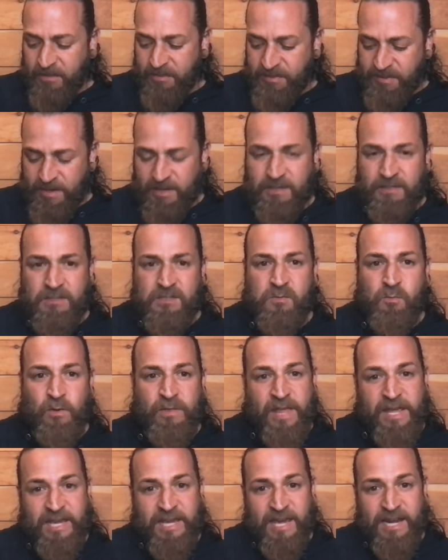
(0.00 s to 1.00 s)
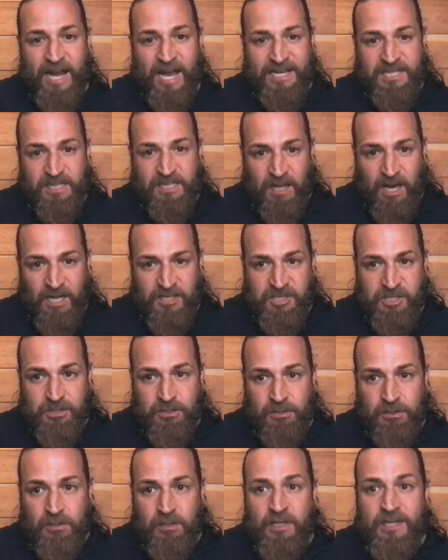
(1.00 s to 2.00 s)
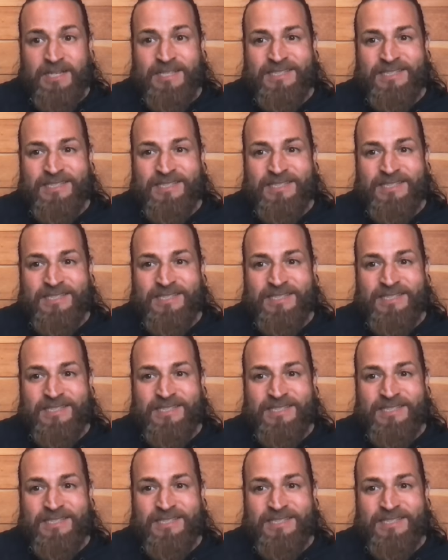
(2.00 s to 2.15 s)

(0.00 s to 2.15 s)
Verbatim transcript: things when they get ideological,